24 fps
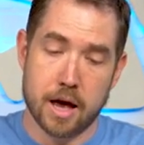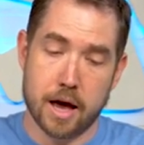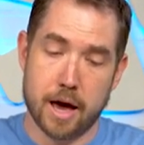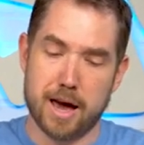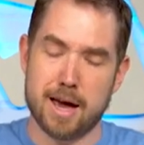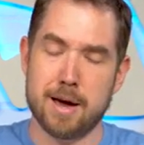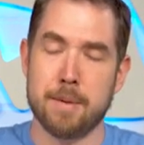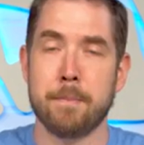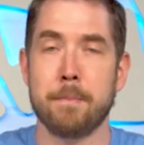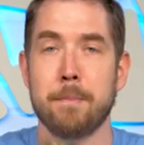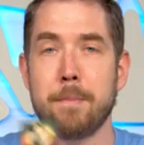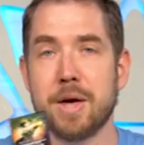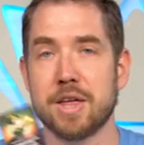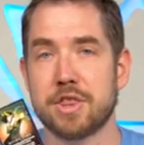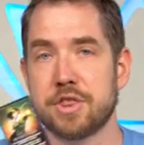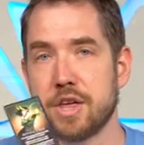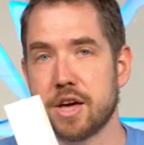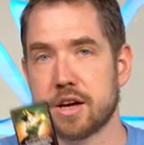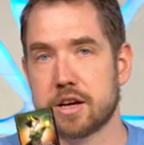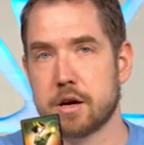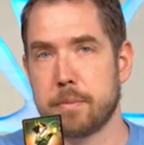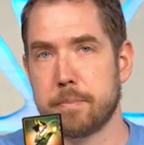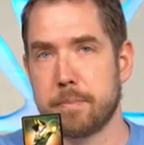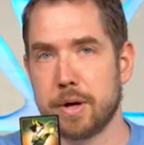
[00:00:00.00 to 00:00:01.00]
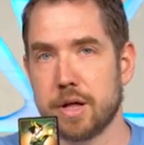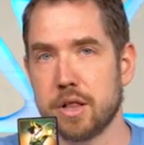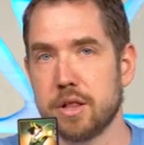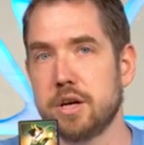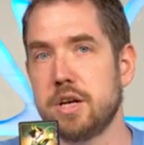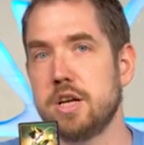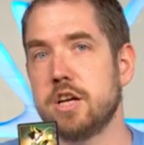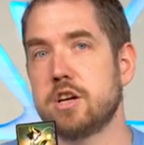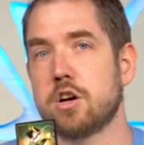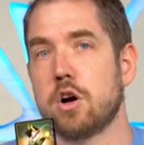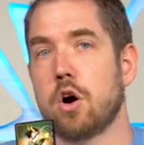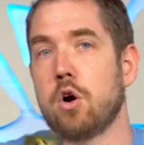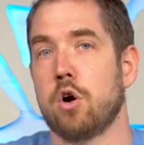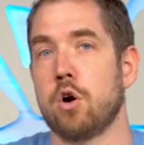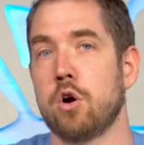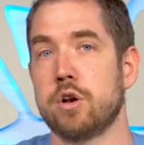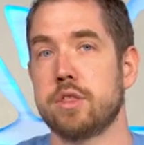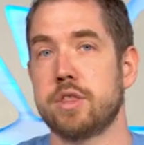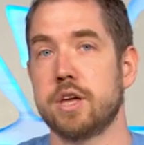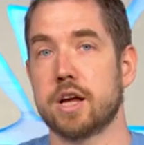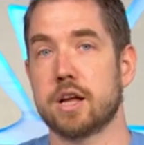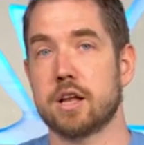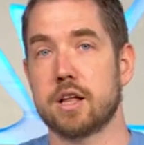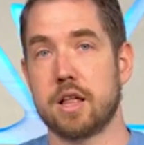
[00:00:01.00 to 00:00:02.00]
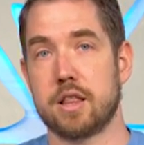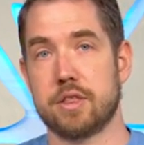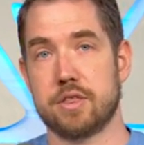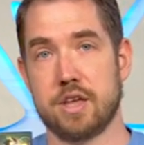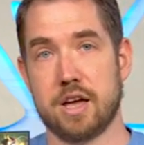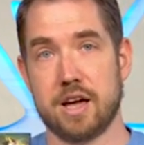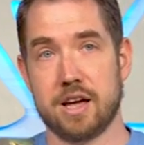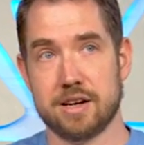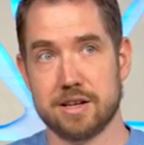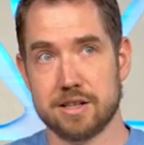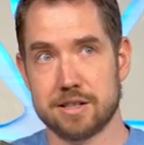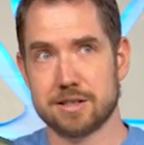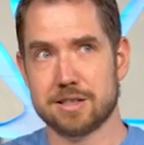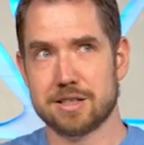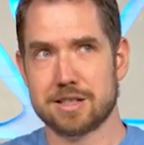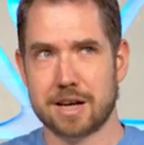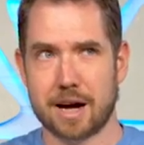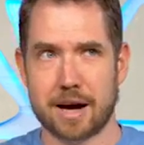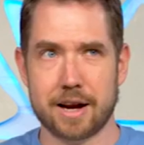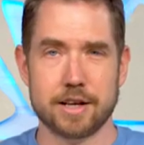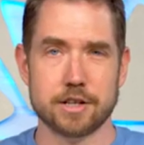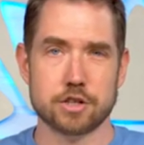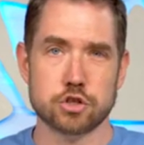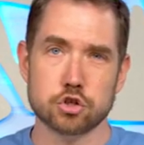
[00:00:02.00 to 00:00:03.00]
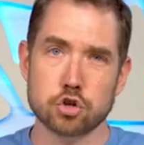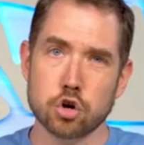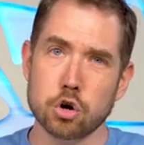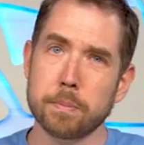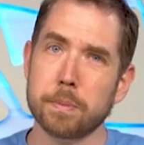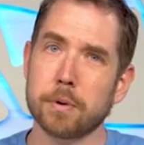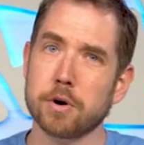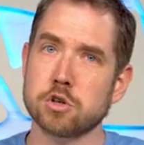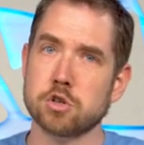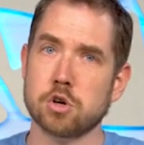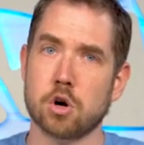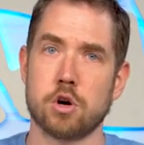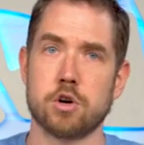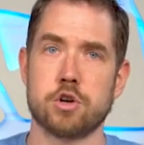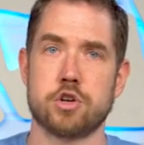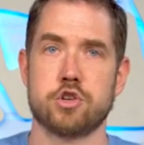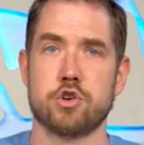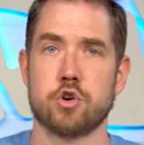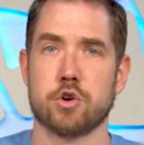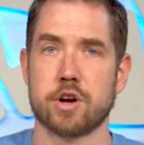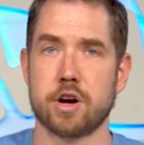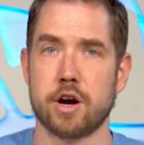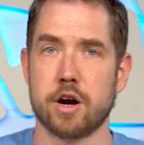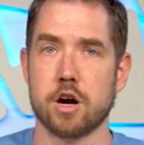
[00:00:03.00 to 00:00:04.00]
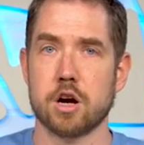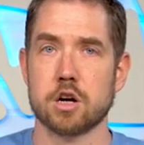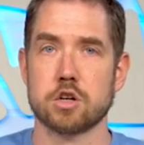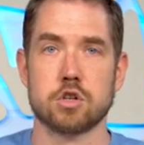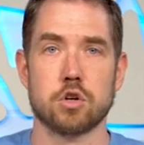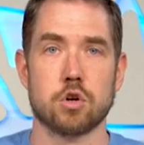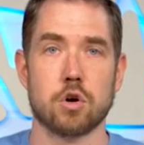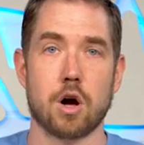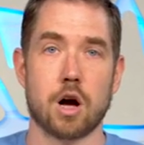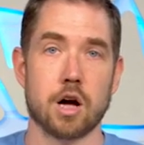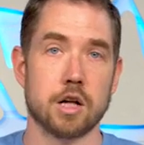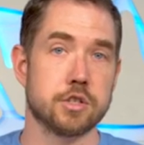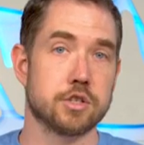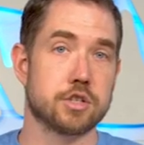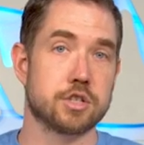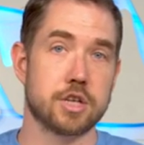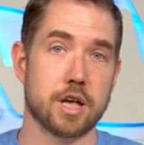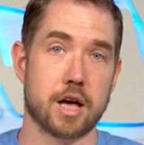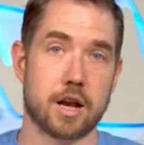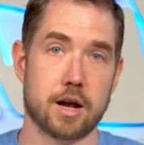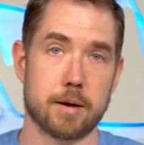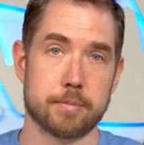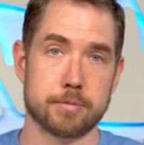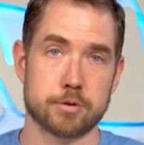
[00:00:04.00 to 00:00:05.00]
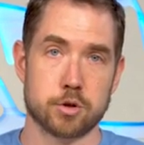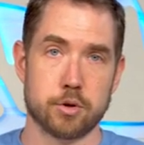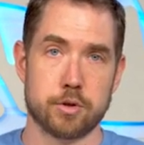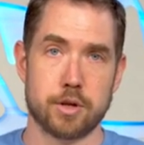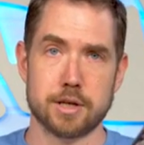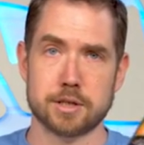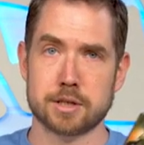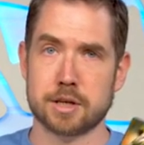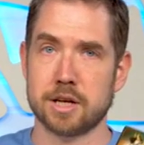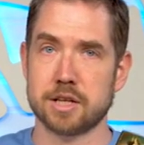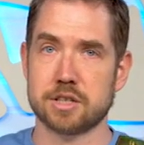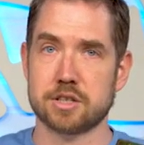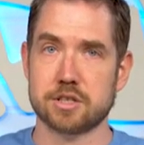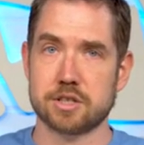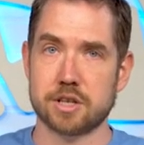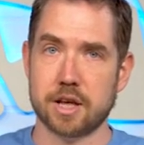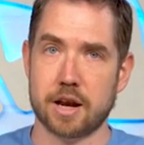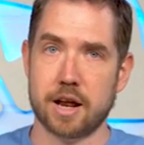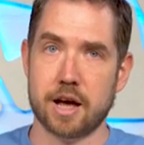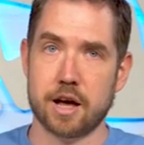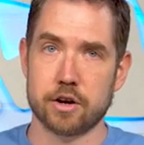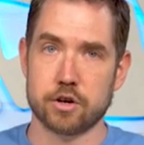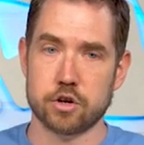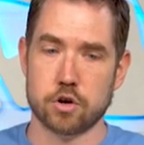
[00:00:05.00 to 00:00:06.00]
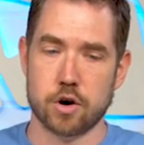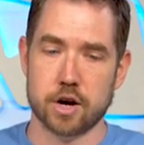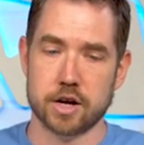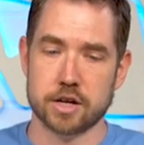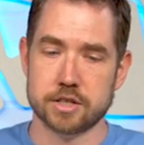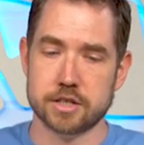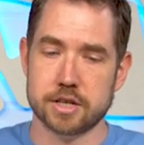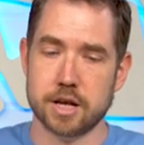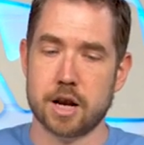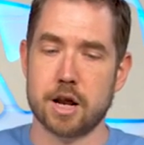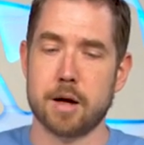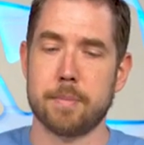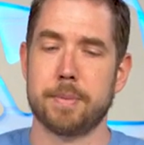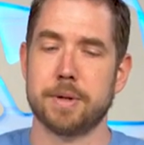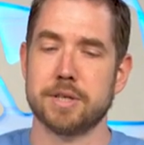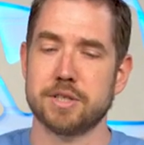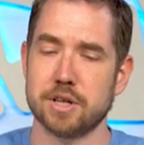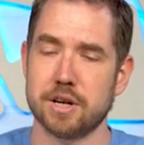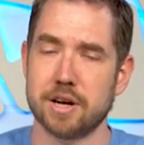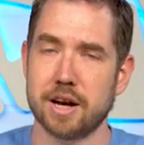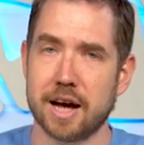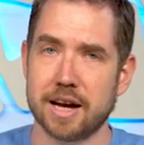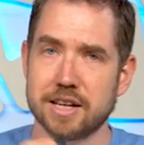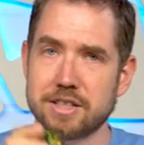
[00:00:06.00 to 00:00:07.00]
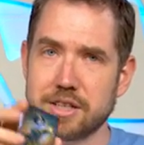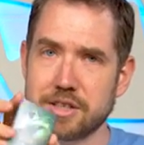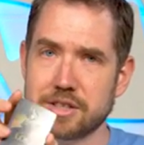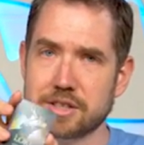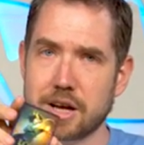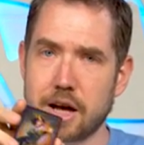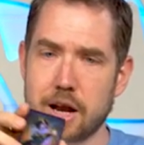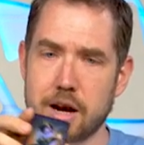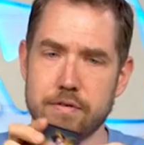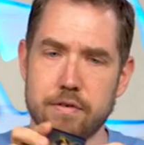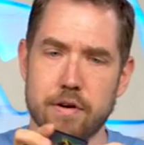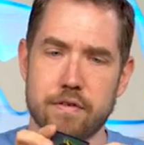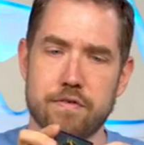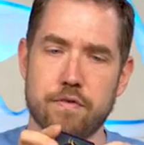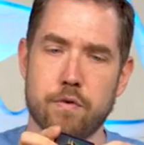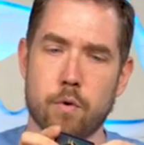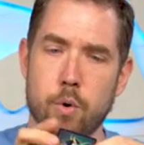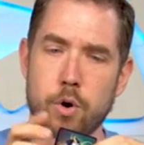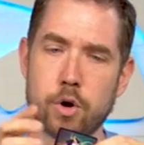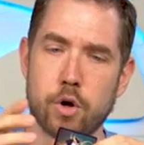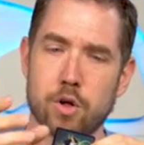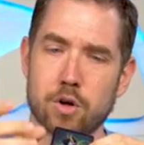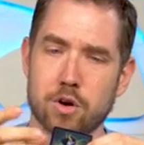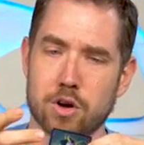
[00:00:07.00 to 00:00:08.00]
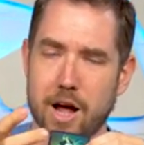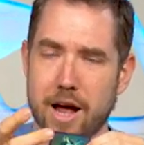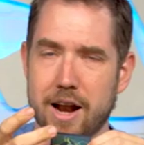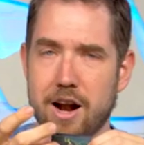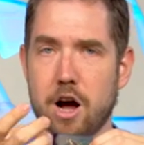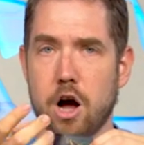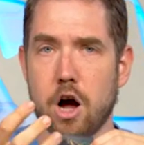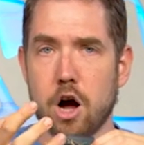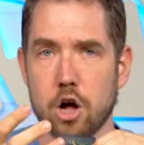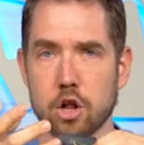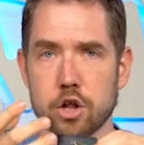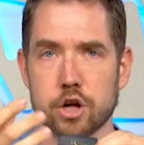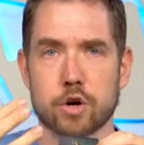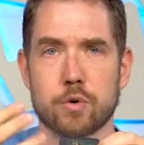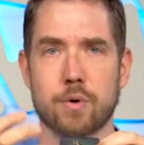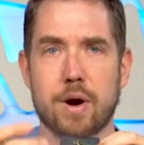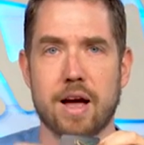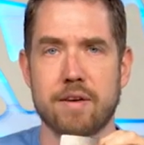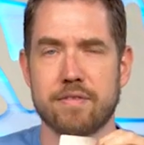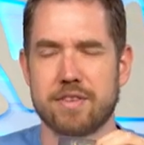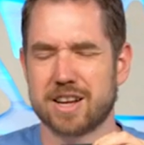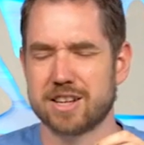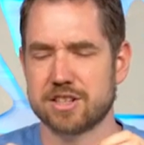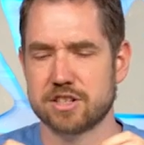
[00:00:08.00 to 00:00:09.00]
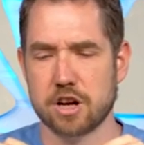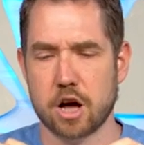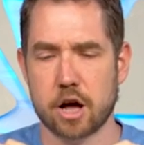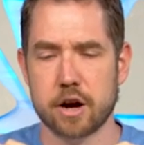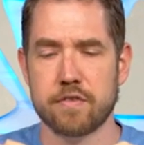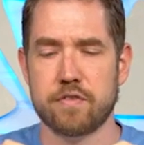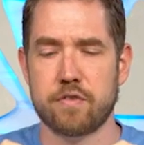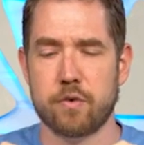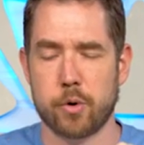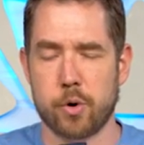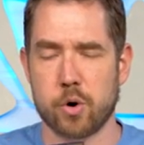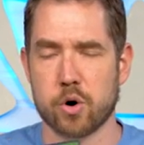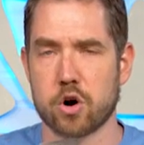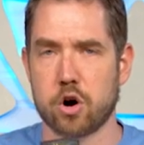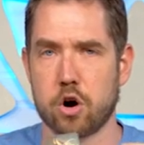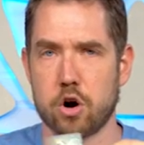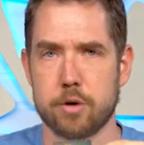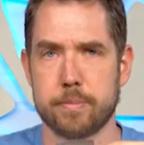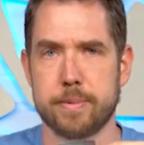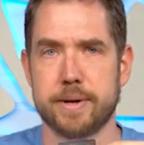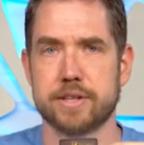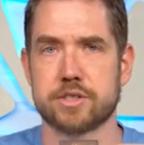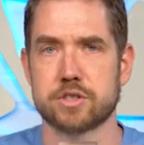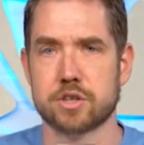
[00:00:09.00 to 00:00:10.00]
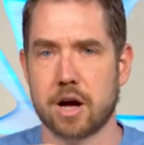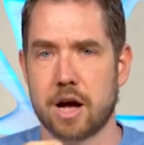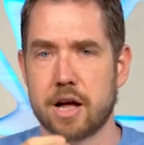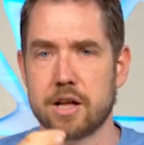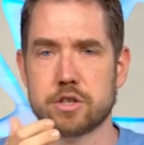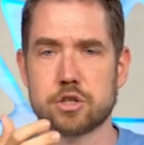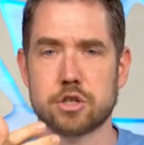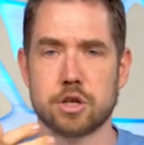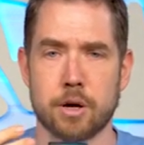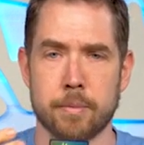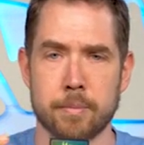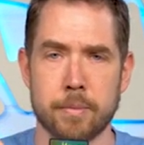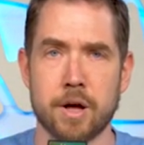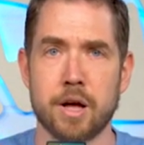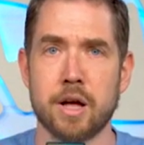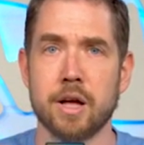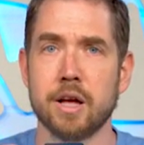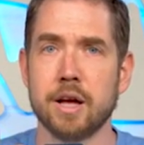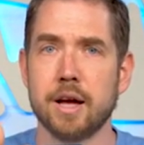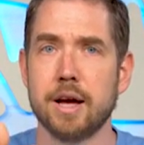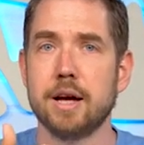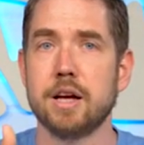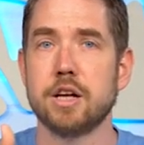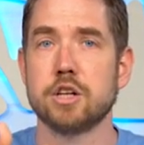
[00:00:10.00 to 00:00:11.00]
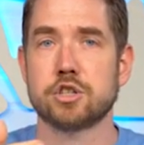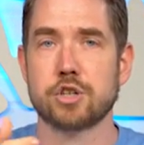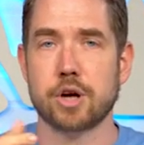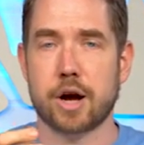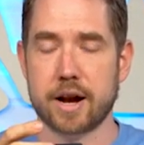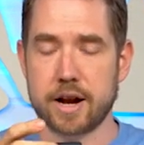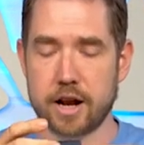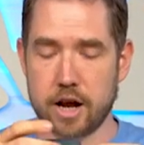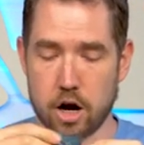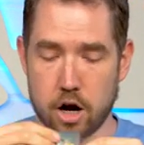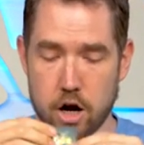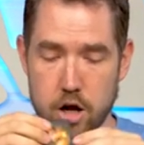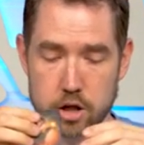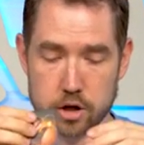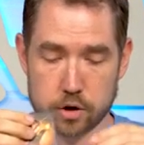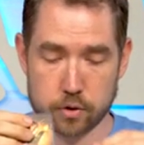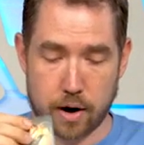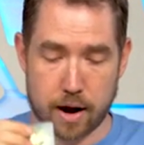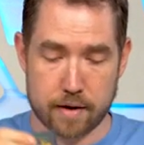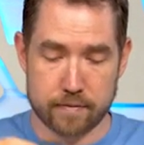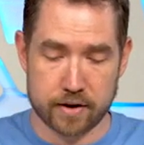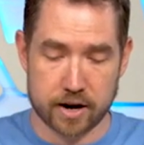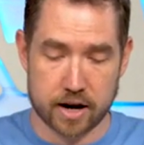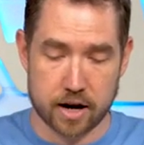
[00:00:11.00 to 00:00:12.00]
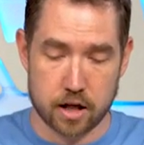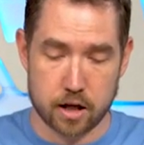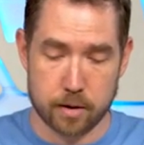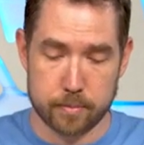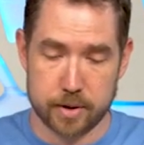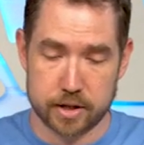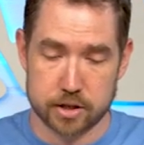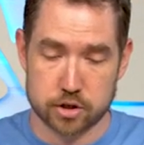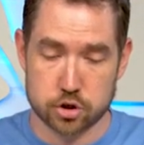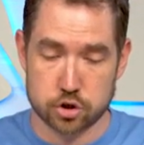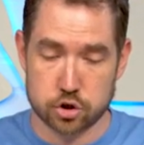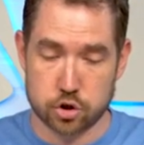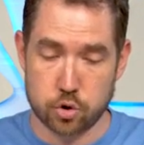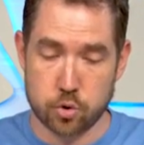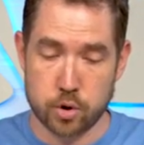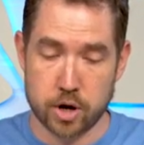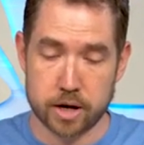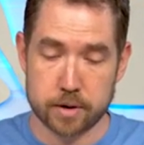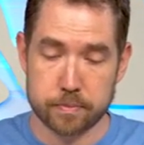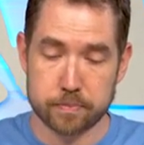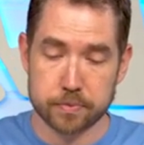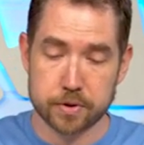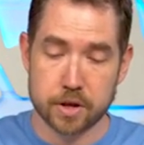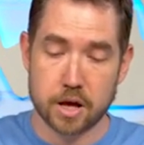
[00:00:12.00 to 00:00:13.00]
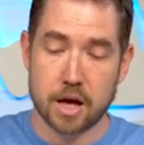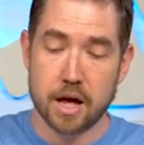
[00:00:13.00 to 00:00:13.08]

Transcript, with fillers: a mythic ability card that, that kind of supercharges your character on setup. So this gets set out during setup. It's a nice, it's kind of a foil, kind of holographic. It's not a foil card, but it's got some shiny holographic elements to it.